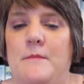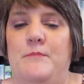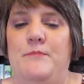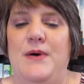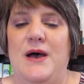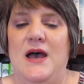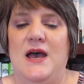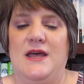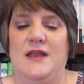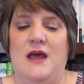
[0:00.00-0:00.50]

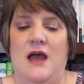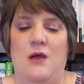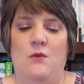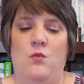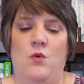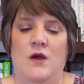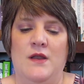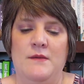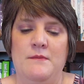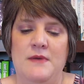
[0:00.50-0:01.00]
But I
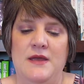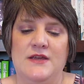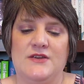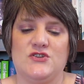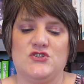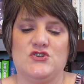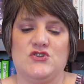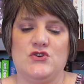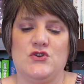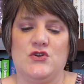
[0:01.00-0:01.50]
want to make
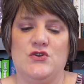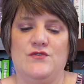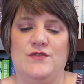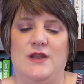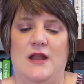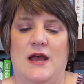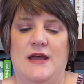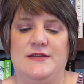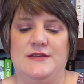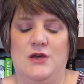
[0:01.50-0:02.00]
sure that
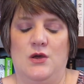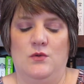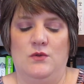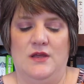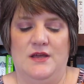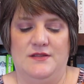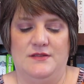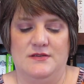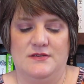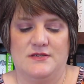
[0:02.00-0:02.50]
I don't
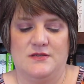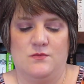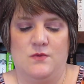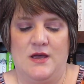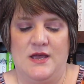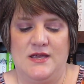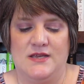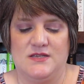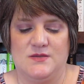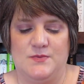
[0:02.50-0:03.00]
let this
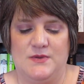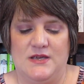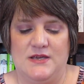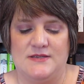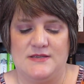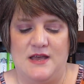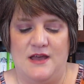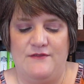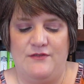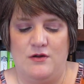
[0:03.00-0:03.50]
waste
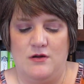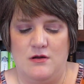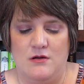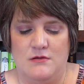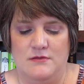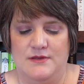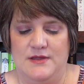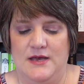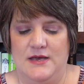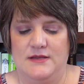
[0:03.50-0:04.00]
because I've
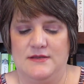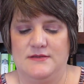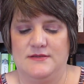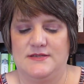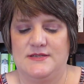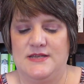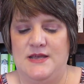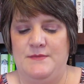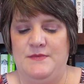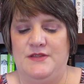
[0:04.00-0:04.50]
heard that
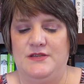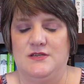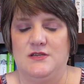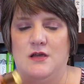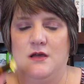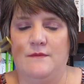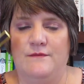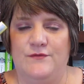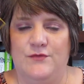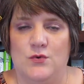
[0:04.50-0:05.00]
some of the
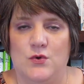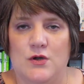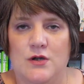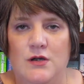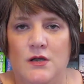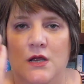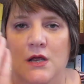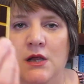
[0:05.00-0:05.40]
Tom Ford